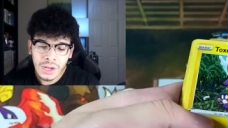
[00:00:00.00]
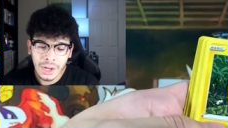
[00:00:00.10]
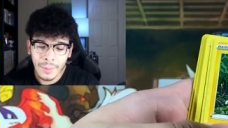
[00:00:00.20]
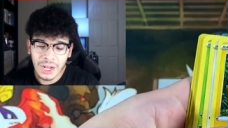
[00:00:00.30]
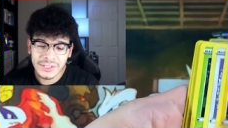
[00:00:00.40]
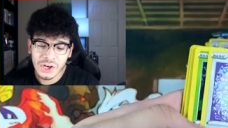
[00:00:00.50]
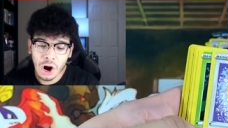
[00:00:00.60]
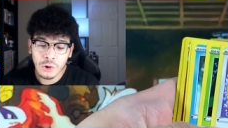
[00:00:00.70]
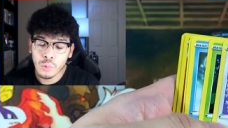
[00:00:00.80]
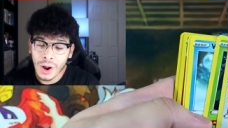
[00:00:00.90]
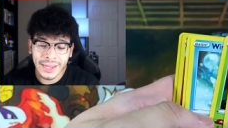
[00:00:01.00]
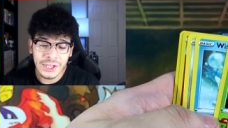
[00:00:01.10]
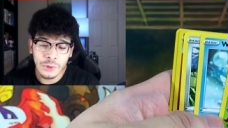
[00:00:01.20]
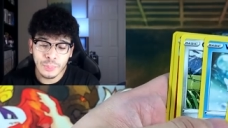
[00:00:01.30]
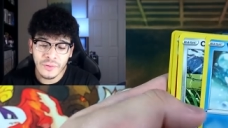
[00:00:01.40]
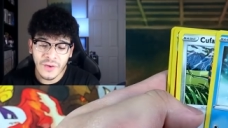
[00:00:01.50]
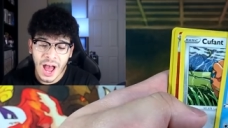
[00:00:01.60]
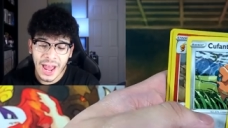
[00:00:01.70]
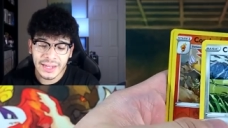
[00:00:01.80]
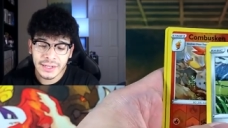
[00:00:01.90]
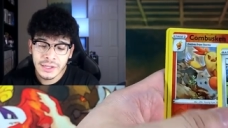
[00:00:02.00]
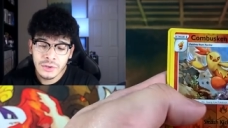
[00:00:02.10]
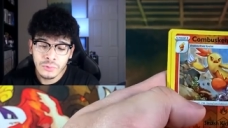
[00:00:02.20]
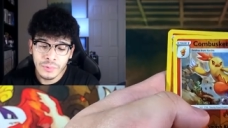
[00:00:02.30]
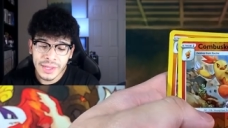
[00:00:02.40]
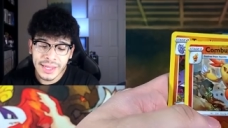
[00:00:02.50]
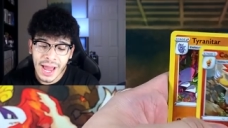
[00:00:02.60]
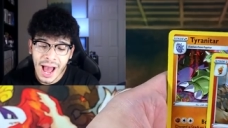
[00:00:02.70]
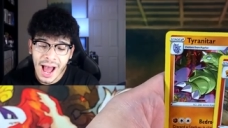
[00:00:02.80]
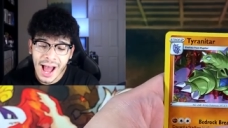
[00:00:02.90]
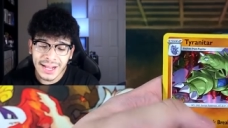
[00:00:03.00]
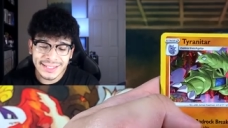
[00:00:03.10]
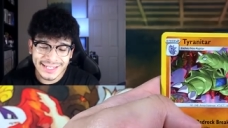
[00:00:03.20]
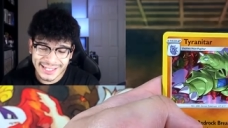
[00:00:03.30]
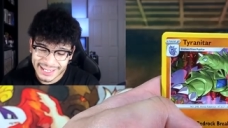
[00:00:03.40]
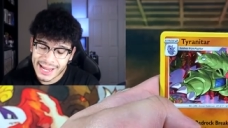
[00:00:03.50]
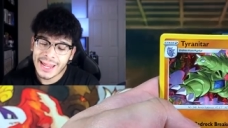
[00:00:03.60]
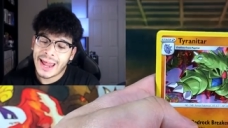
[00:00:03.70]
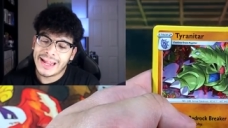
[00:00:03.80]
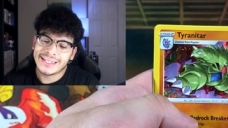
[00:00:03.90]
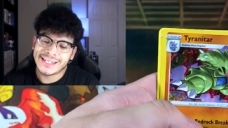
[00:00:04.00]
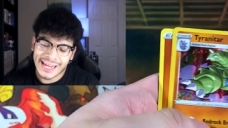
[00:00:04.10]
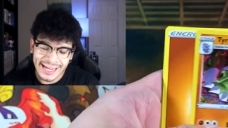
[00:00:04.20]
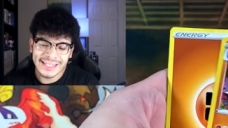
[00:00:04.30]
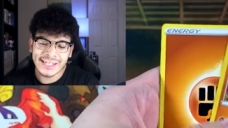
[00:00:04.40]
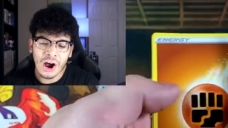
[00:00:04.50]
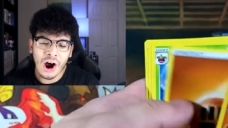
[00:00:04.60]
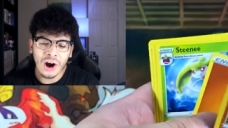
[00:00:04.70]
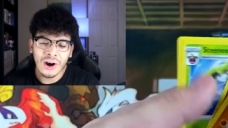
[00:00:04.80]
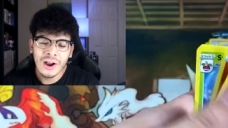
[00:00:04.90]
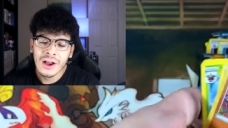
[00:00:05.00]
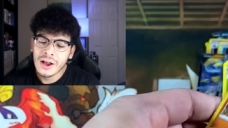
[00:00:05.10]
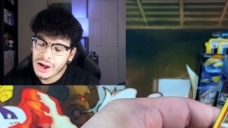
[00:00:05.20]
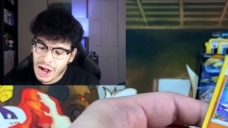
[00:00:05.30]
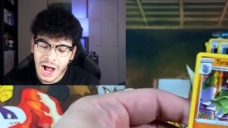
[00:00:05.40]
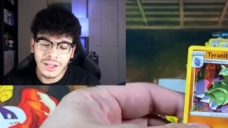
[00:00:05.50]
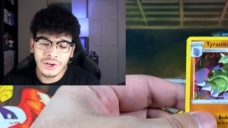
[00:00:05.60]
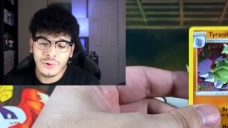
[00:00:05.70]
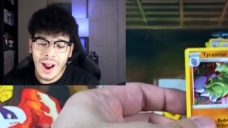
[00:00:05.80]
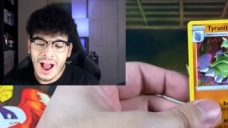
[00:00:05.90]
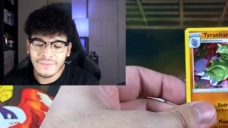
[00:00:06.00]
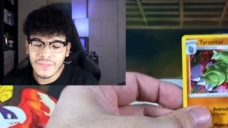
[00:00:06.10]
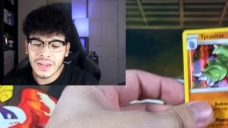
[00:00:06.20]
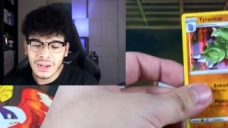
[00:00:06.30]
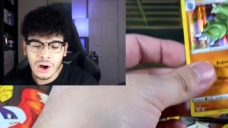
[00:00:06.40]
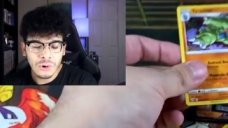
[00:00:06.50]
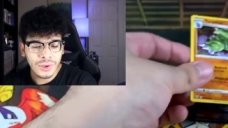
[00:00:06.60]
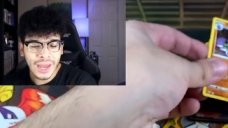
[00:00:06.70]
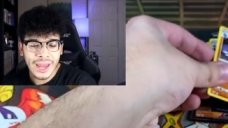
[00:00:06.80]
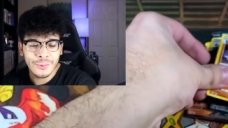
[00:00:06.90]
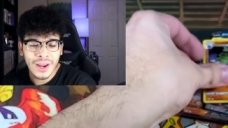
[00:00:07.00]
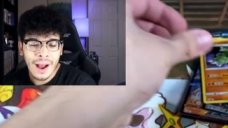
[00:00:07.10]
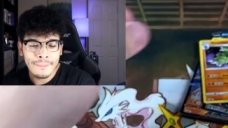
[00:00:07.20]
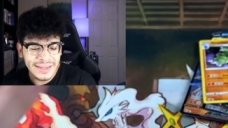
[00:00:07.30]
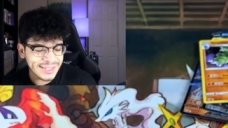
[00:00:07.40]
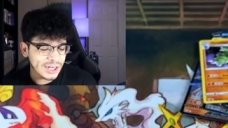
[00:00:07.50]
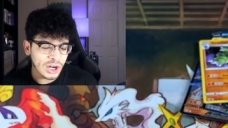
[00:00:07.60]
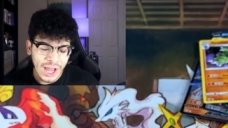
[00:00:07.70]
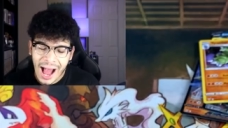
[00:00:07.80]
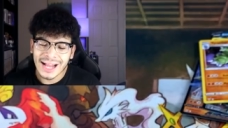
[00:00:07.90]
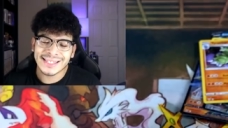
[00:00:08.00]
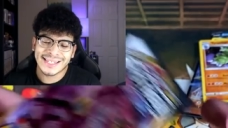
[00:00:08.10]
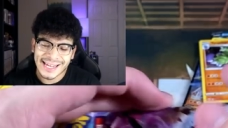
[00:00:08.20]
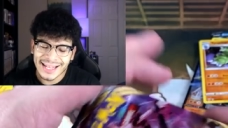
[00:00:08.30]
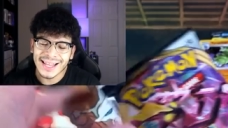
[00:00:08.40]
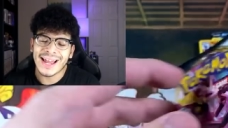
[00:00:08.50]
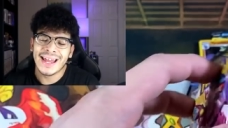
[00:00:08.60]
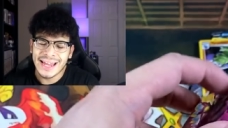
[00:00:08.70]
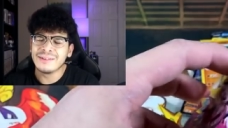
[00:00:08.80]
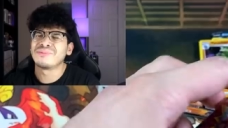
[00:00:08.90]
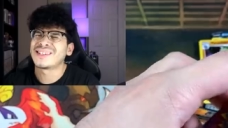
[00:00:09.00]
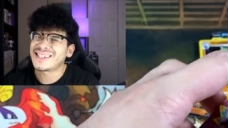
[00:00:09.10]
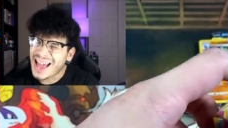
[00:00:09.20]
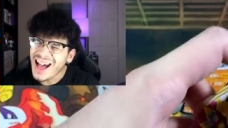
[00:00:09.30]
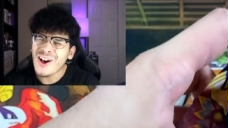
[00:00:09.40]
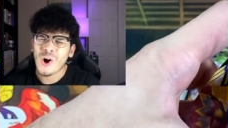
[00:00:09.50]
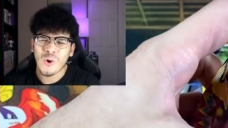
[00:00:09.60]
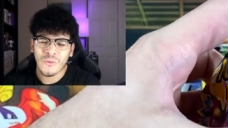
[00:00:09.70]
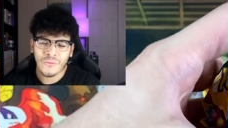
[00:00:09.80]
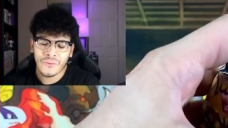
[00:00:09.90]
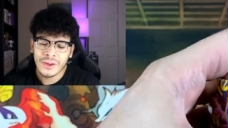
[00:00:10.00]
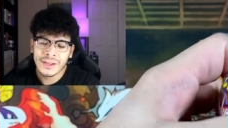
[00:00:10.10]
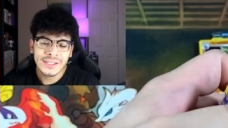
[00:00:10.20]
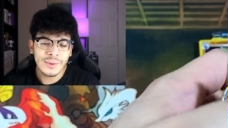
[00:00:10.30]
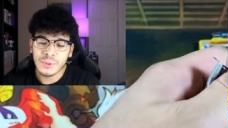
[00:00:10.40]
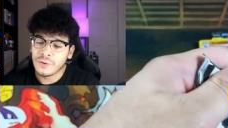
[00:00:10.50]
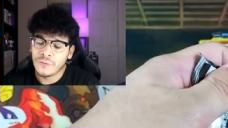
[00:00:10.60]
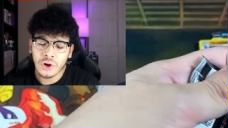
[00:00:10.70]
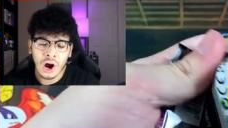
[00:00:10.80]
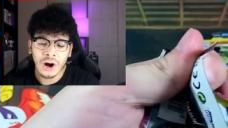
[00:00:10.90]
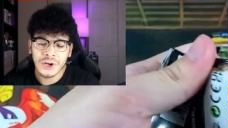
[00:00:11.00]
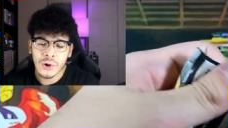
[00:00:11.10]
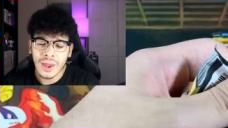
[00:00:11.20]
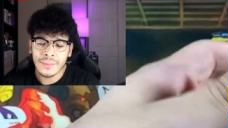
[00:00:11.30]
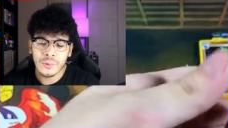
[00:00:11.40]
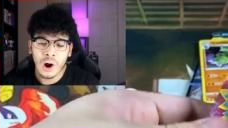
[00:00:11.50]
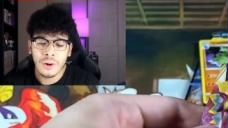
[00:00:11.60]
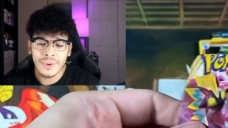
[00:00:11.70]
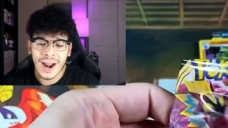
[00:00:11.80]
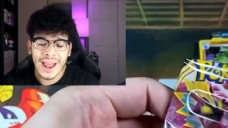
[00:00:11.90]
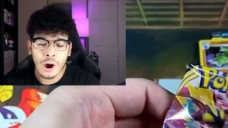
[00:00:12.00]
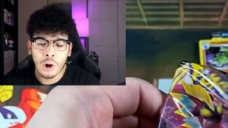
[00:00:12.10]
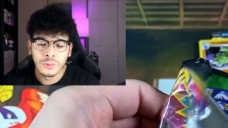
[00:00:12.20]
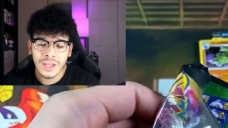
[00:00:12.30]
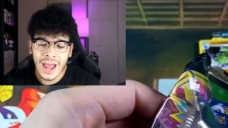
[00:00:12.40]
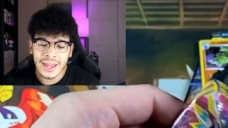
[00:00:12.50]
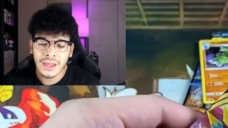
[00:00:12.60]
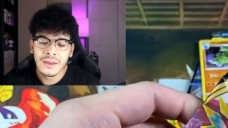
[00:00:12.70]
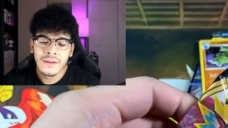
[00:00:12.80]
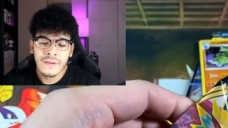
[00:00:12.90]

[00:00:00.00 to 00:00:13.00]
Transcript: Come on, Zard. What can you provide? We got a T-Tar holographic. Okay, we got Mr. Godzilla himself. It's a beautiful card, don't get me wrong, but I own like